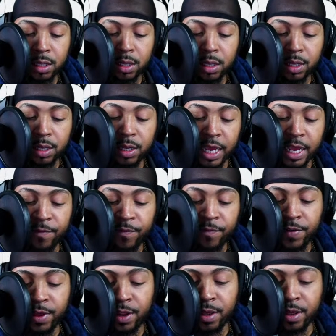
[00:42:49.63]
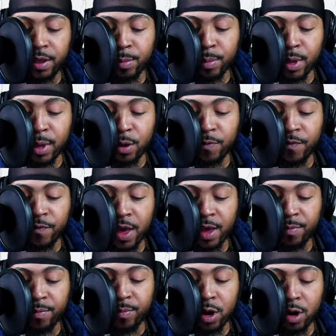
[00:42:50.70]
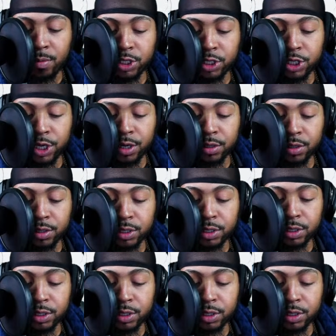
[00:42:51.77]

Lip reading: That can fit about 5 barber chairs.